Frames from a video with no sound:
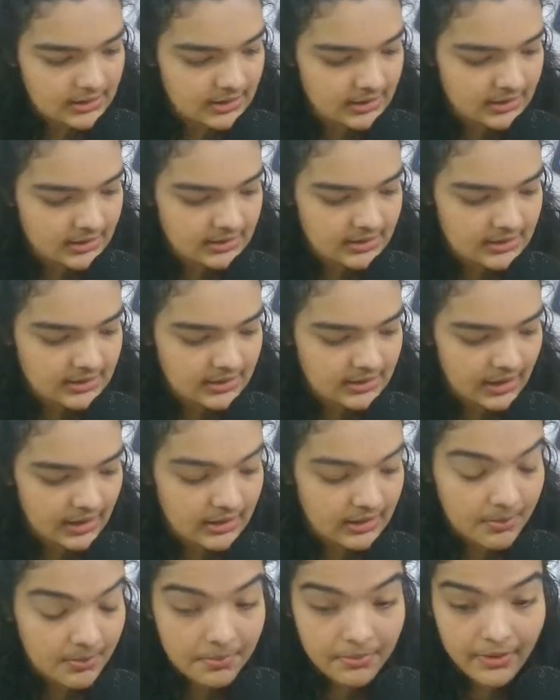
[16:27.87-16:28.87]
This is
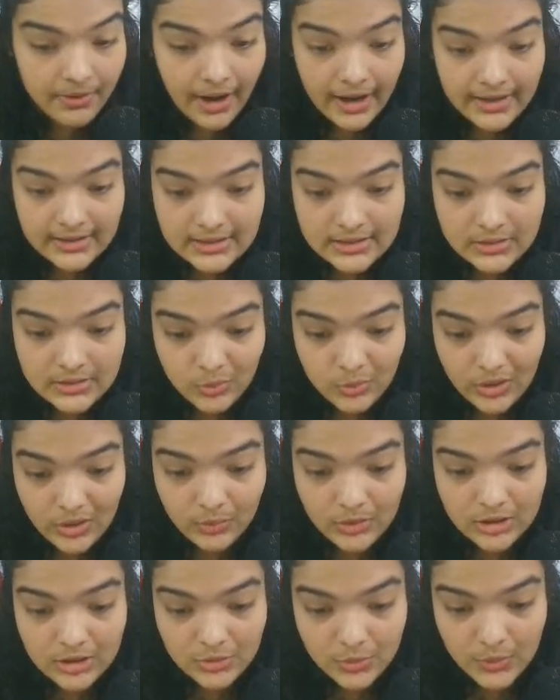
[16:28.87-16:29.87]
again the brightest one
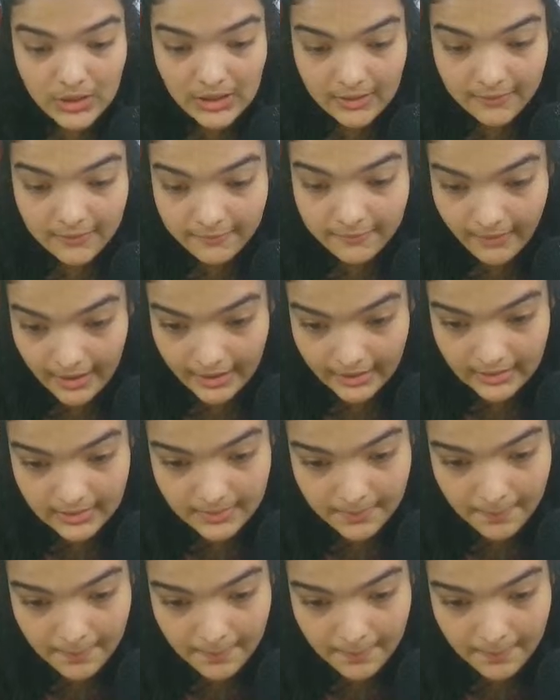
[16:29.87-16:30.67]
which we can find.